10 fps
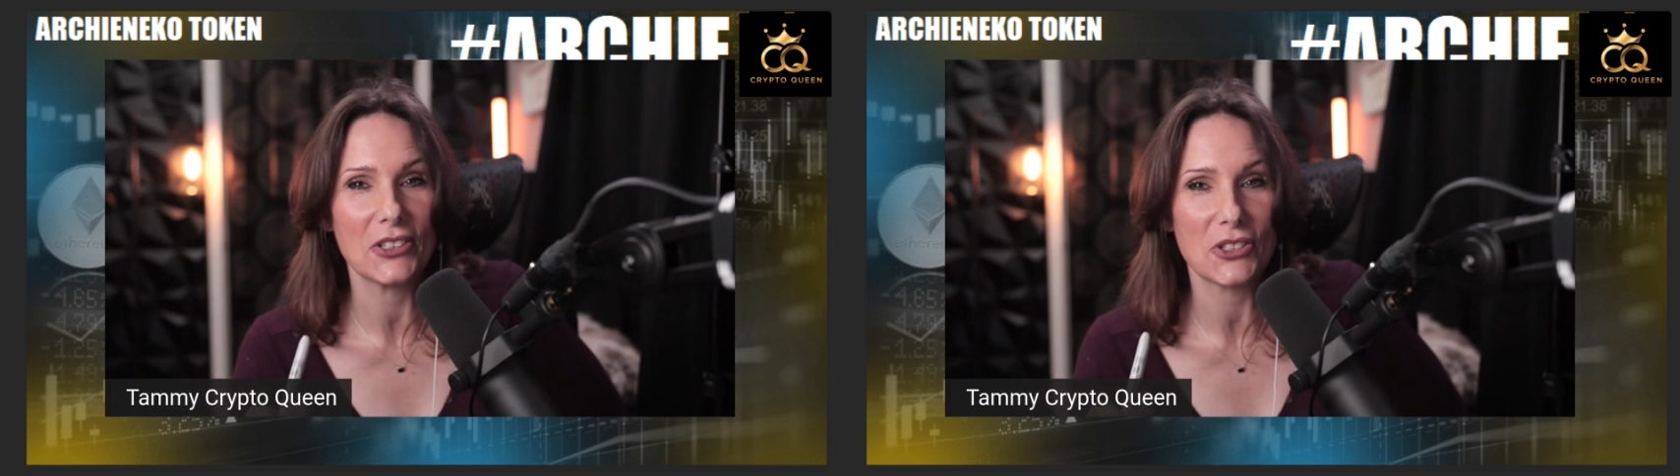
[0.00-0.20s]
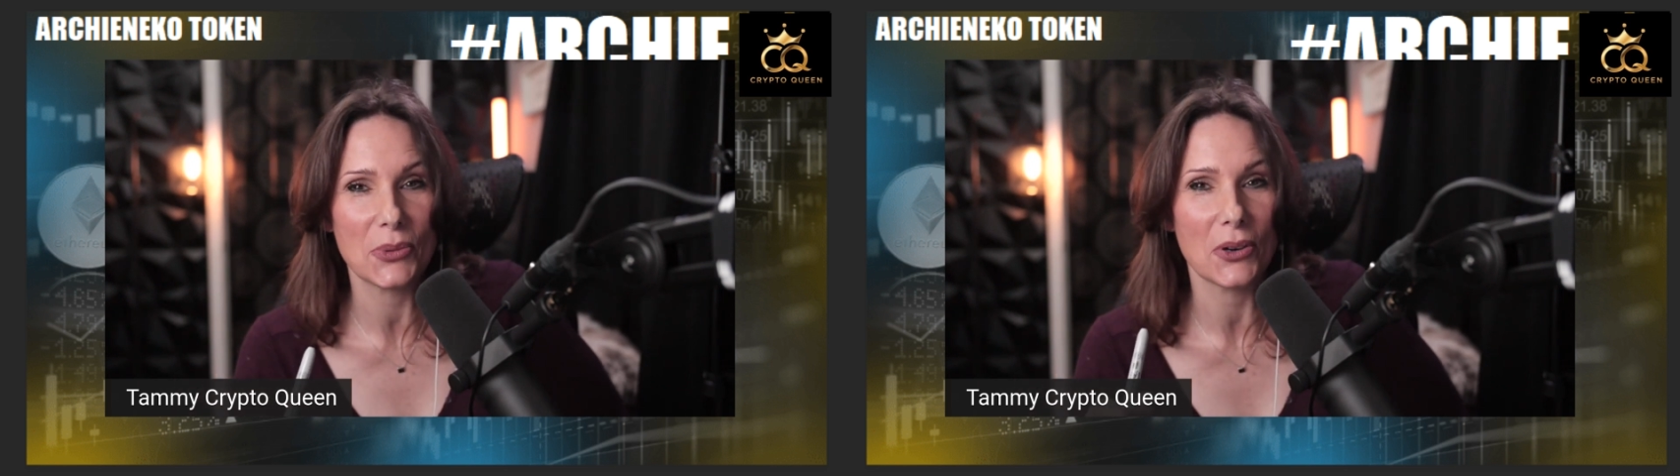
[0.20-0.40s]

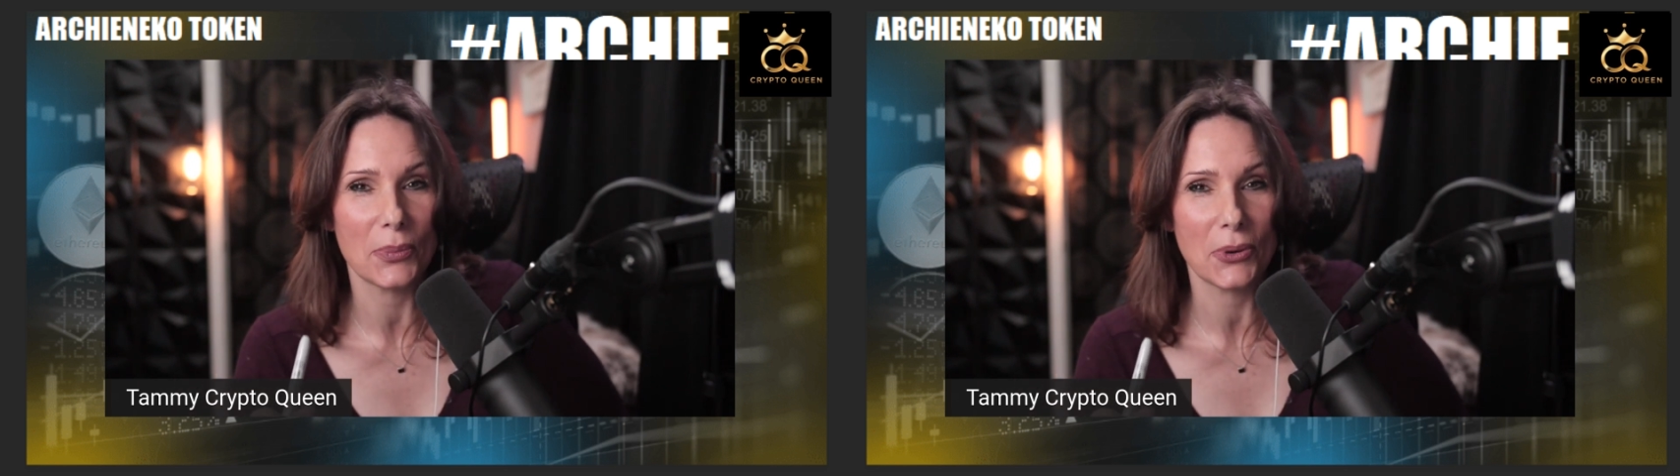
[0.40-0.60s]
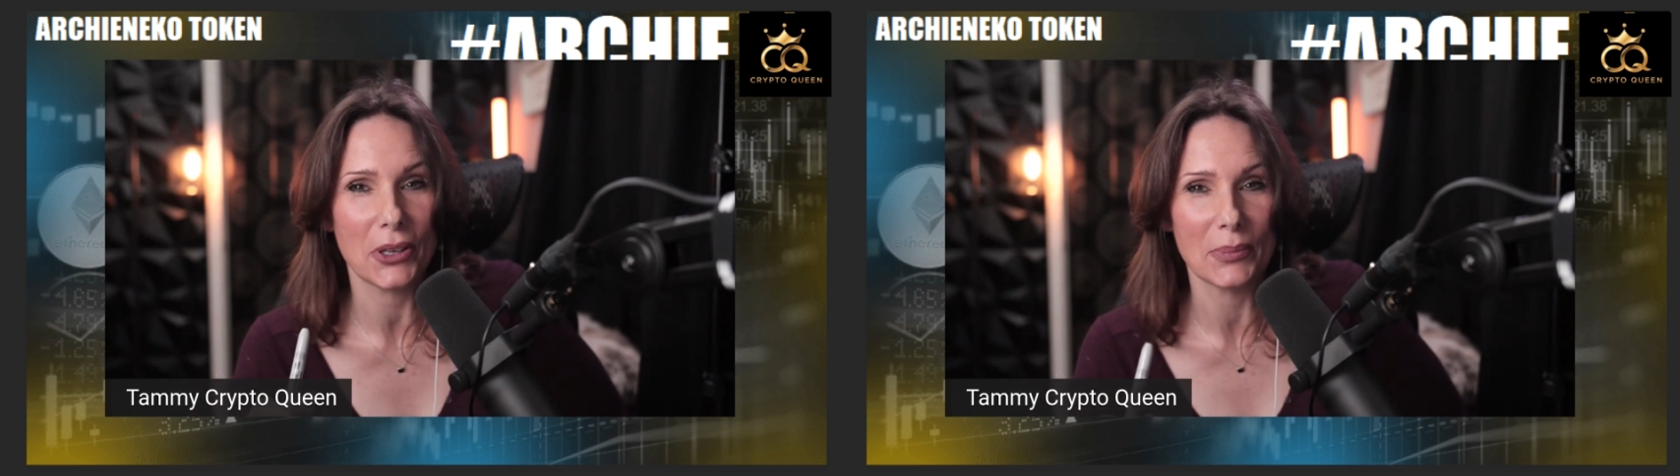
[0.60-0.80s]
start
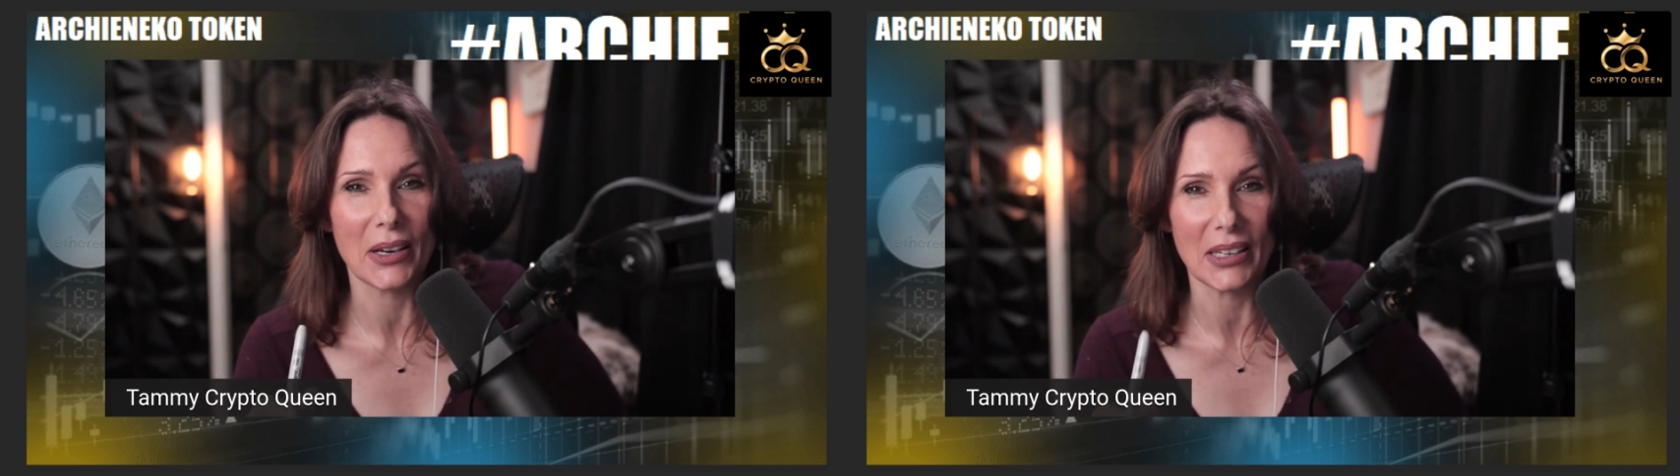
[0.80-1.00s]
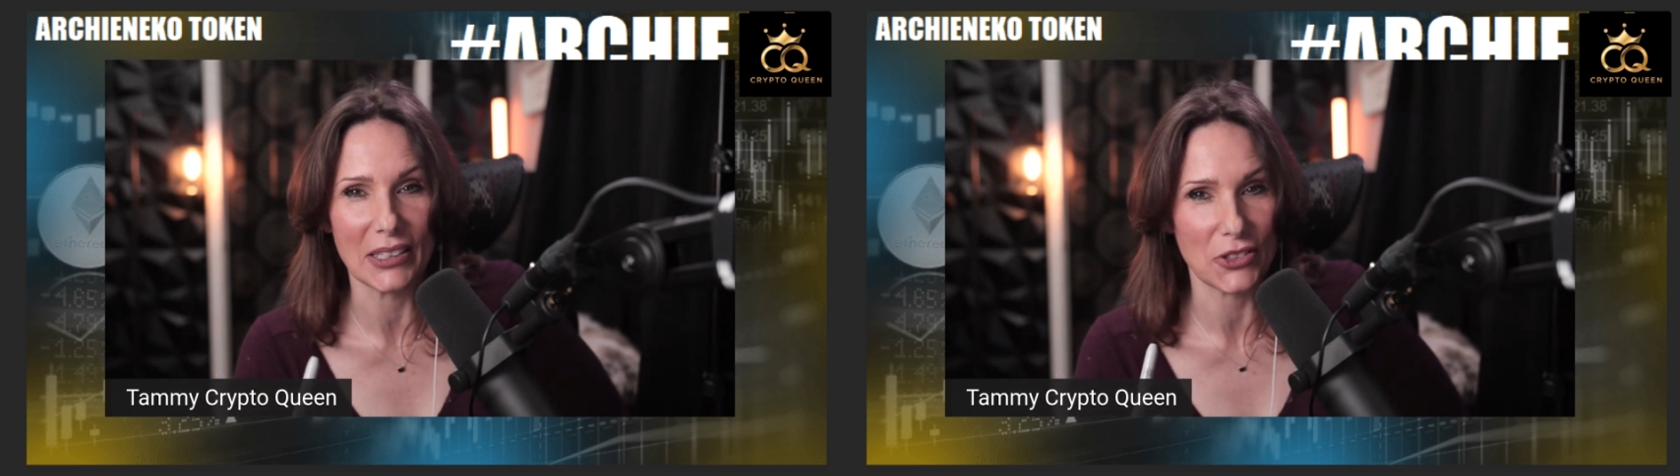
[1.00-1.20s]
putting
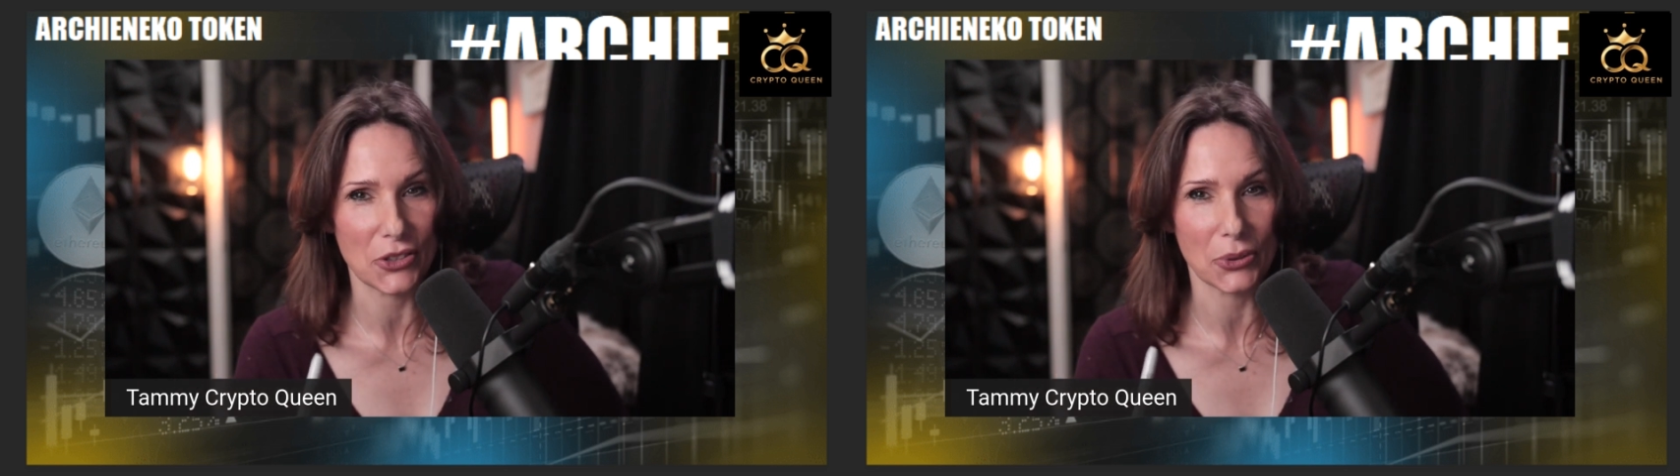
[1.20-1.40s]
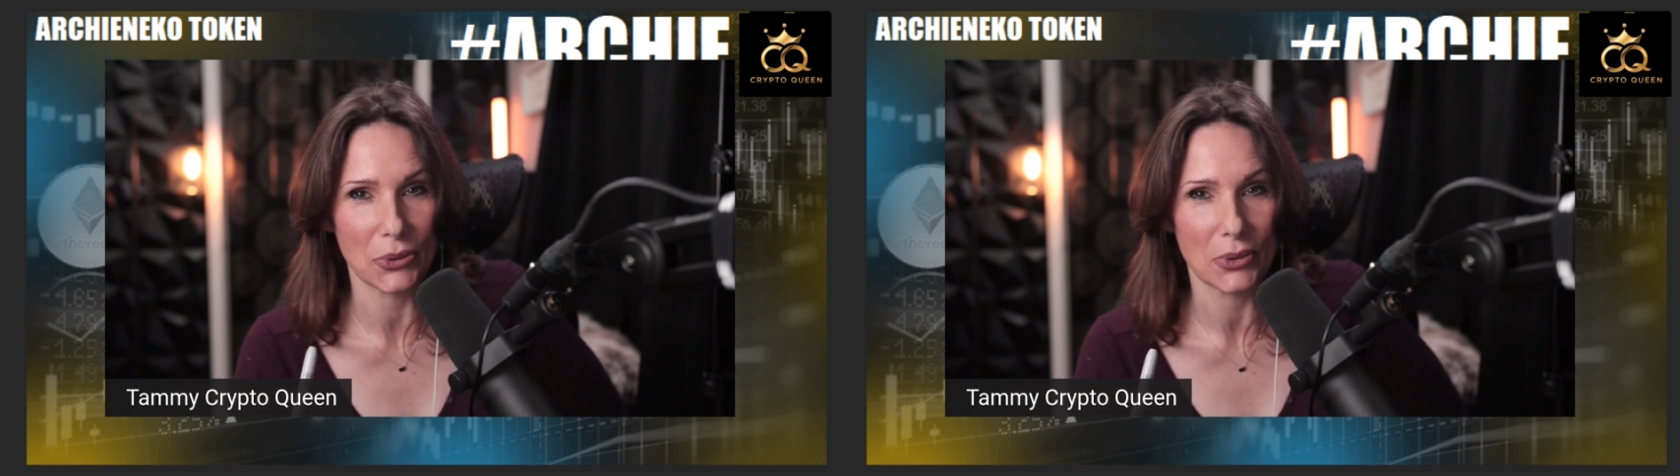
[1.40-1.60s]
money
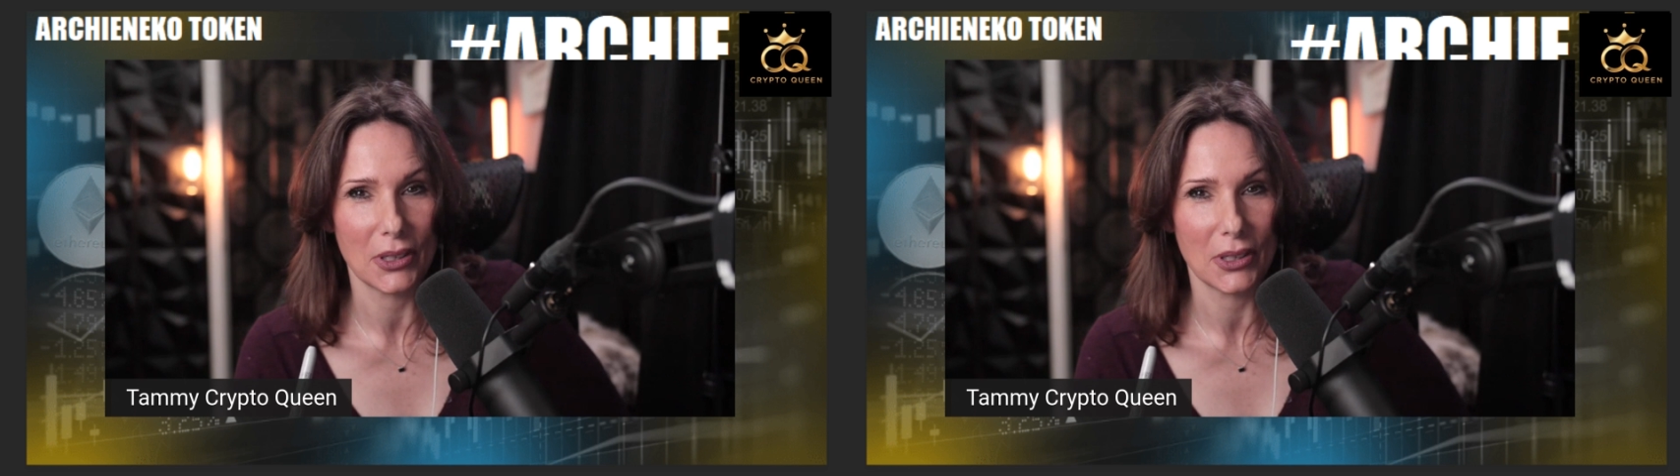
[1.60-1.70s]
into.